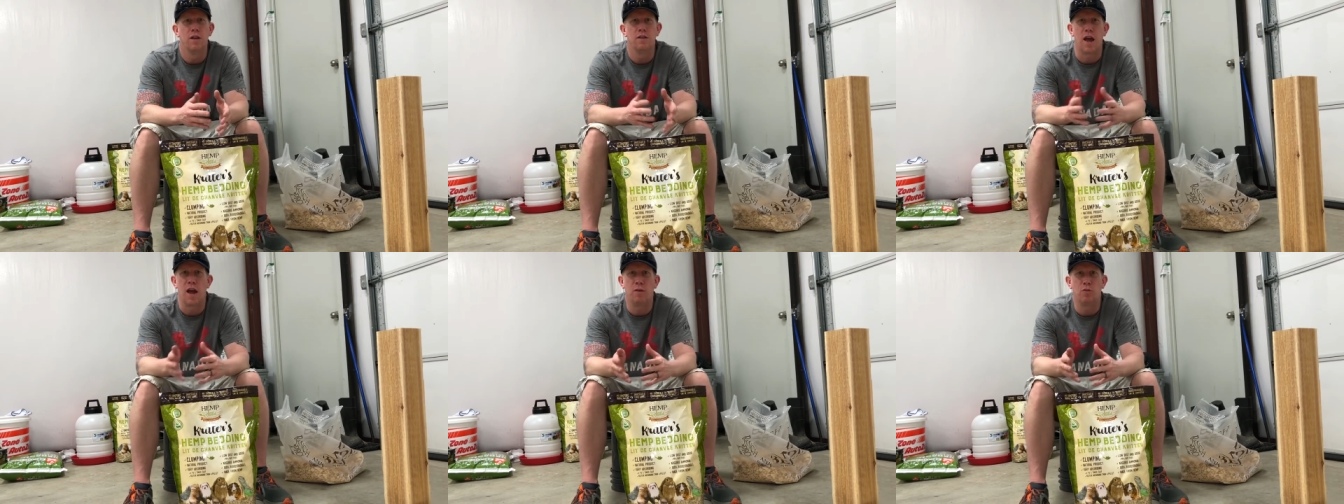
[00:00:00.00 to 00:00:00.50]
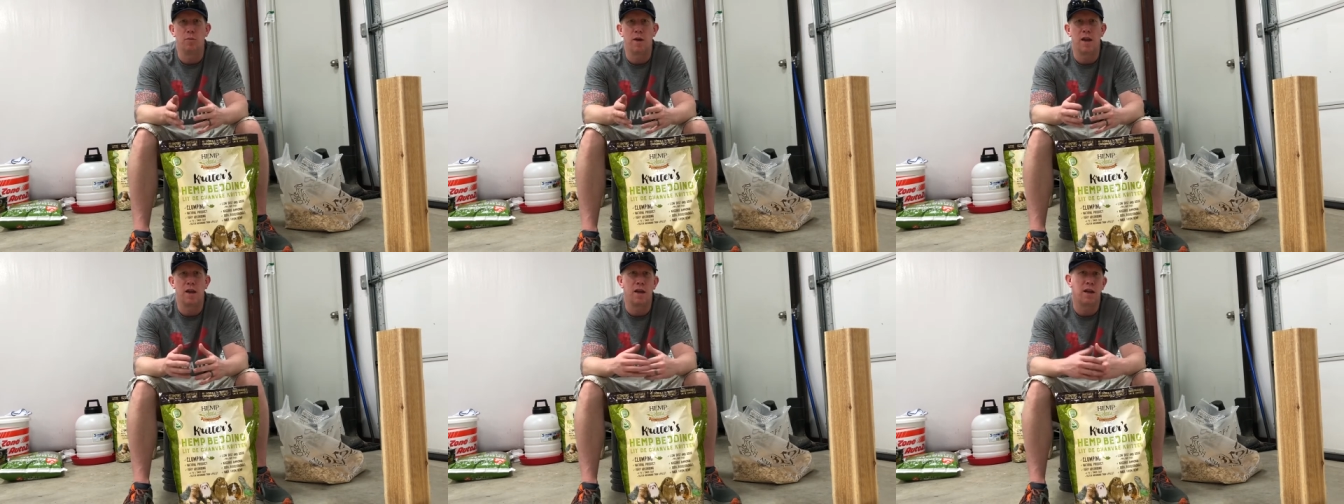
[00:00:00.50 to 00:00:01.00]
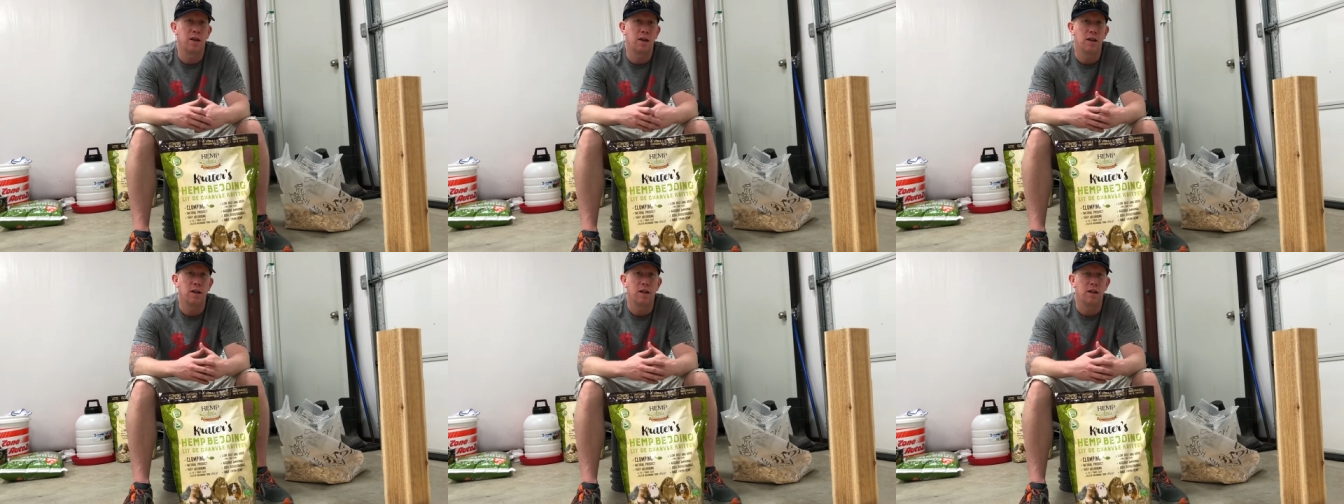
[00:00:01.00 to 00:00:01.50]
to animal bedding.
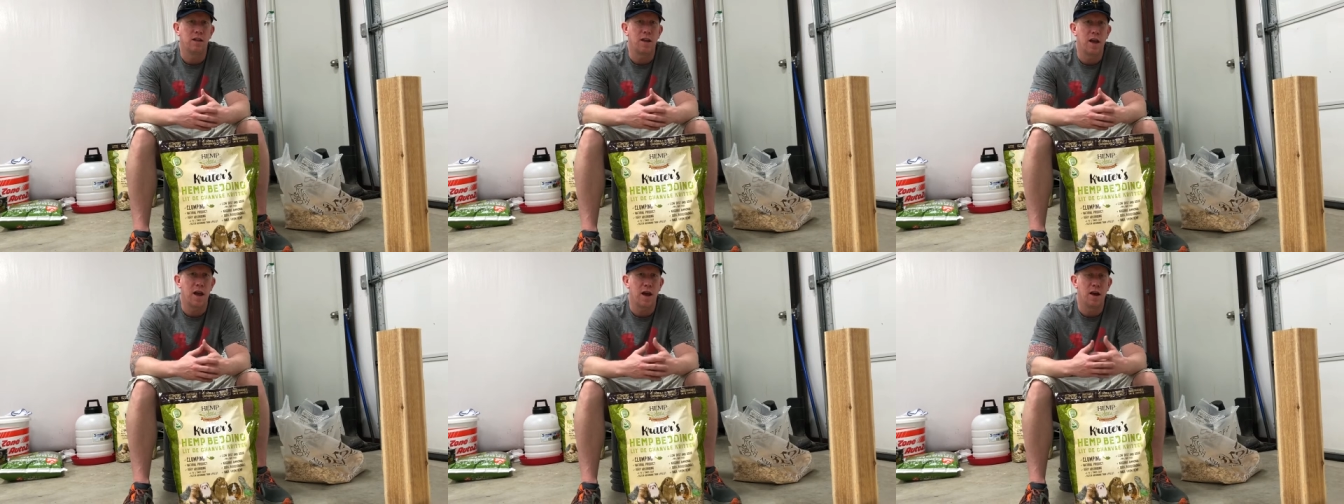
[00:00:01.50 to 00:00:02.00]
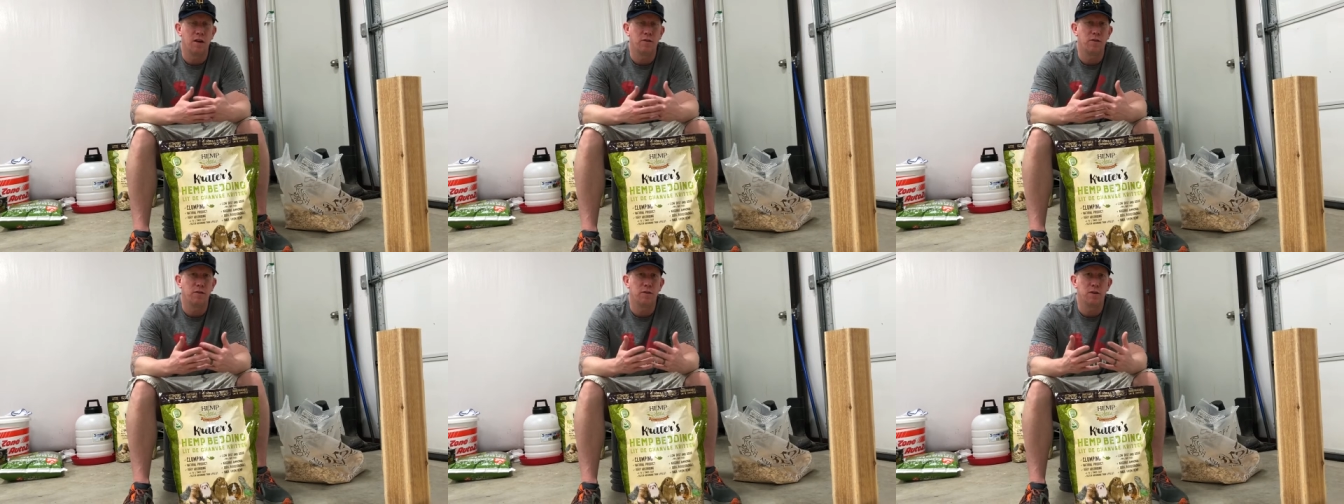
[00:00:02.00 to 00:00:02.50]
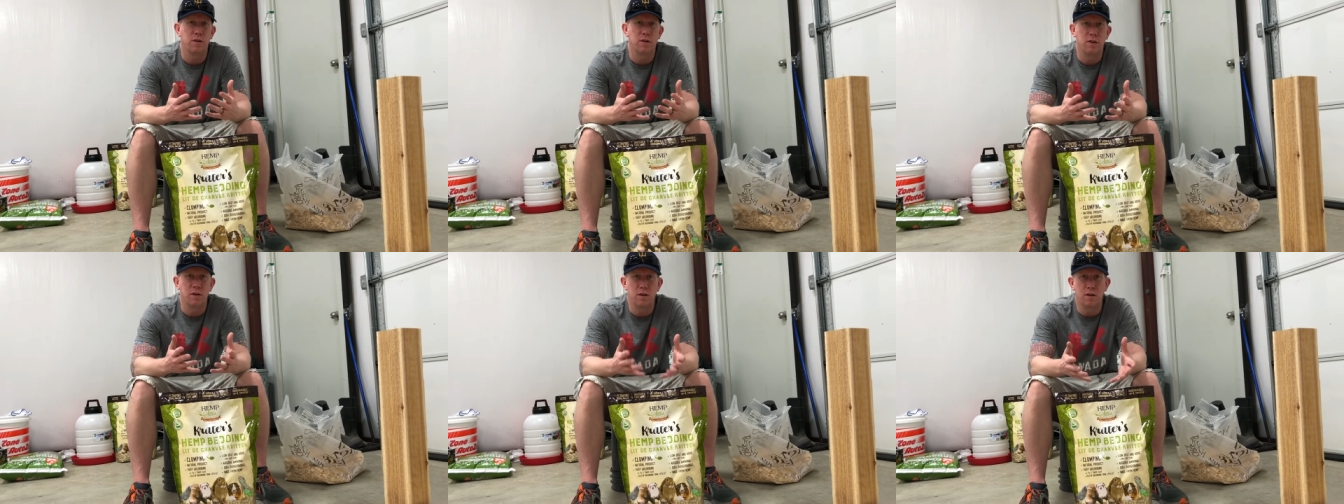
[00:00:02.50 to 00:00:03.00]
They have
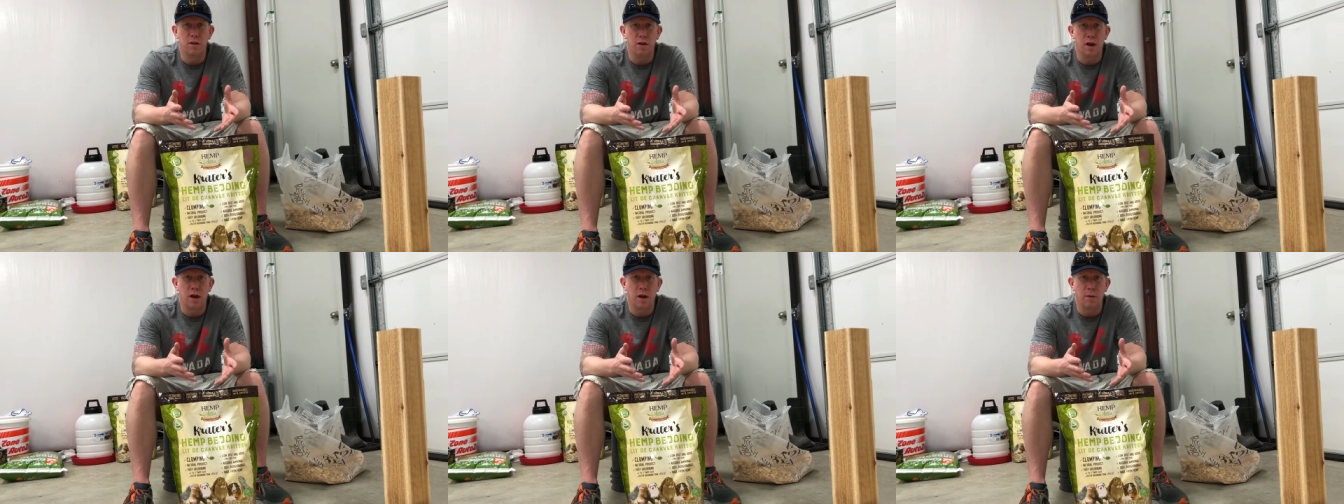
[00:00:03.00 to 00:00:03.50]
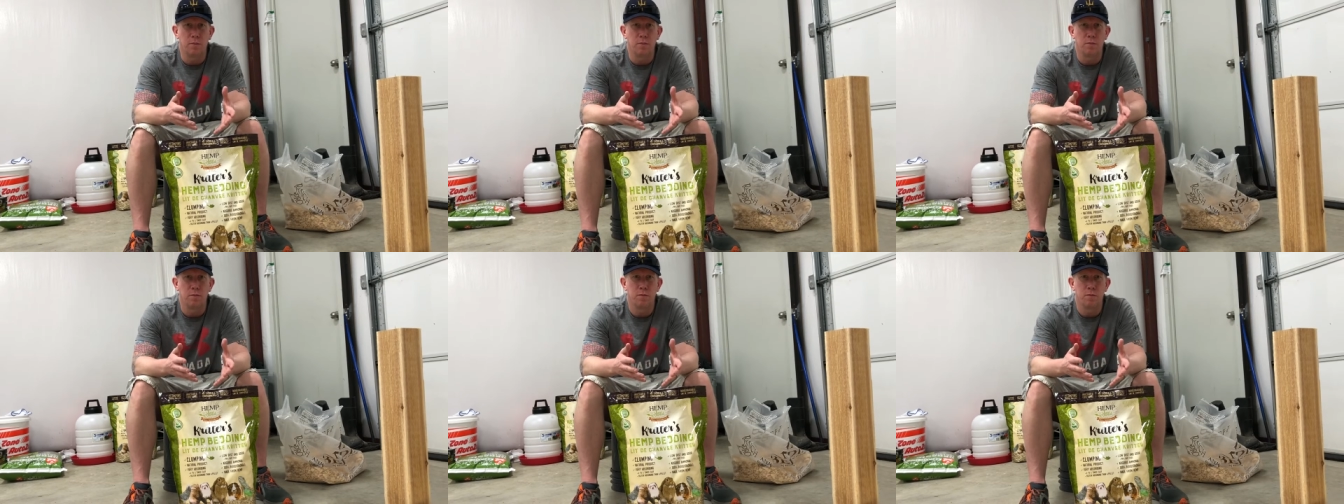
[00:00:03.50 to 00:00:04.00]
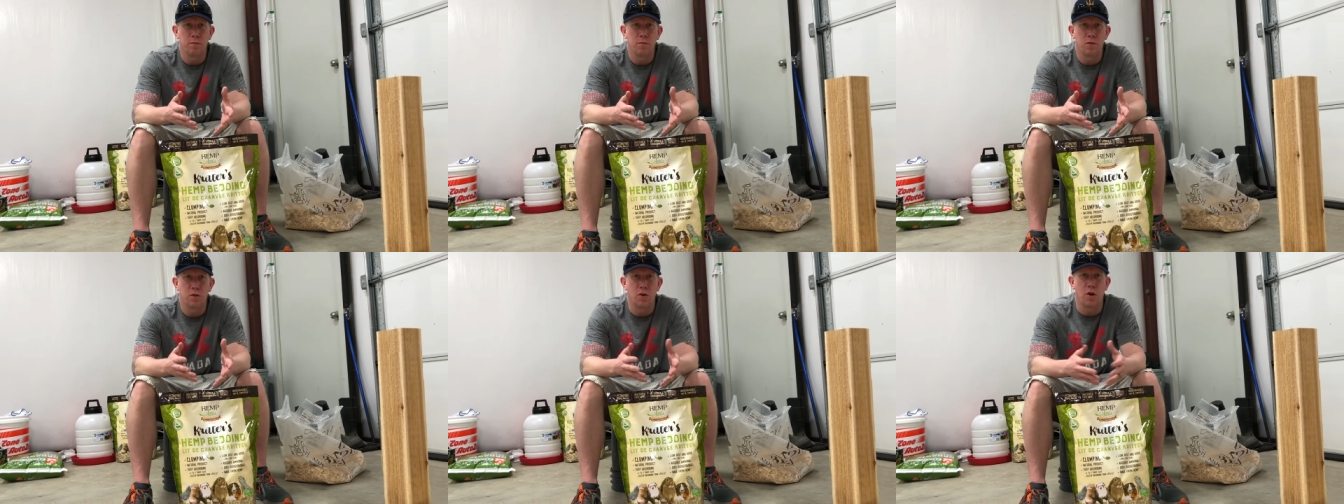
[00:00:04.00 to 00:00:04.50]
um,
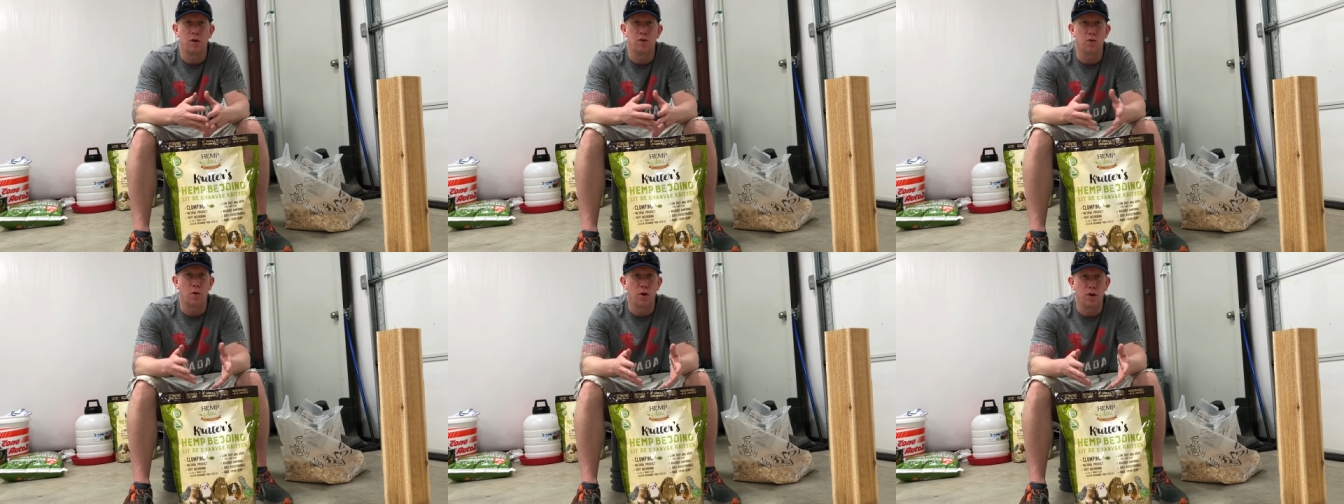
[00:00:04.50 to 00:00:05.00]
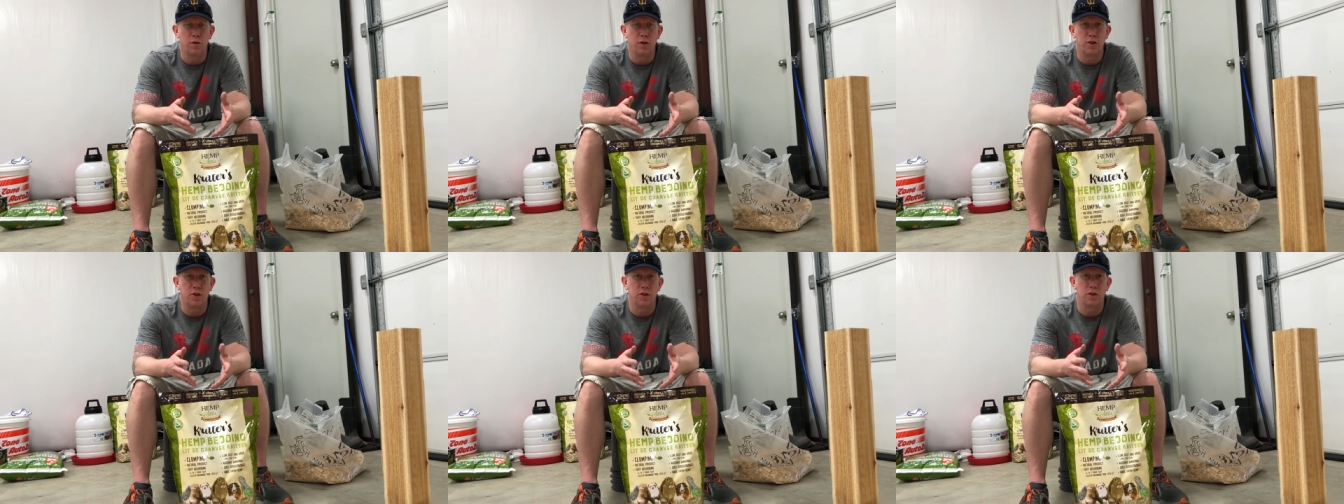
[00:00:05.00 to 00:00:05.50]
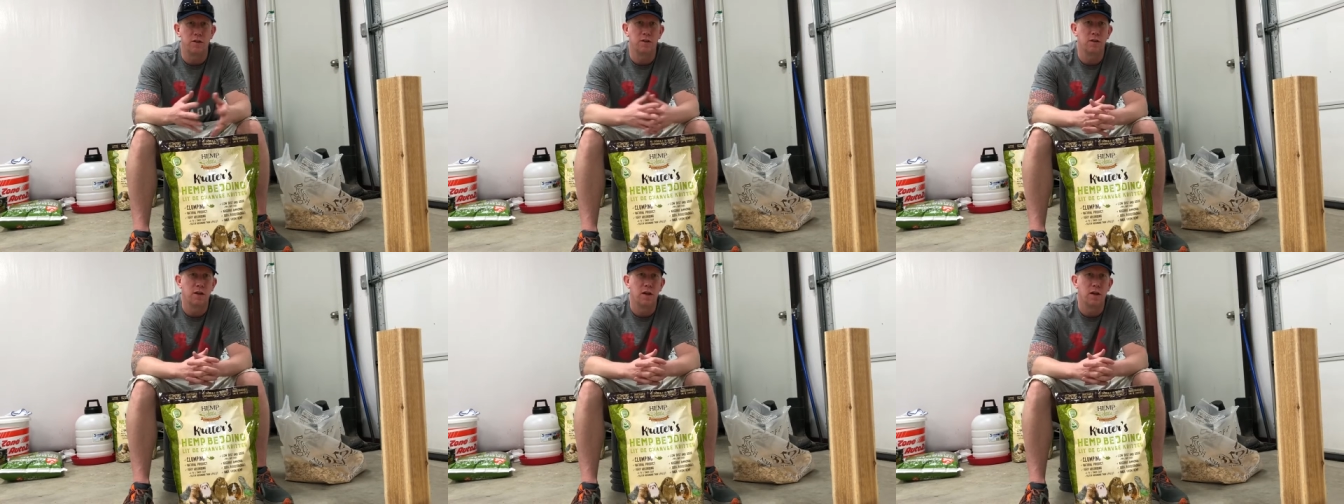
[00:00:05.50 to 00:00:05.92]
garden soil enrichers.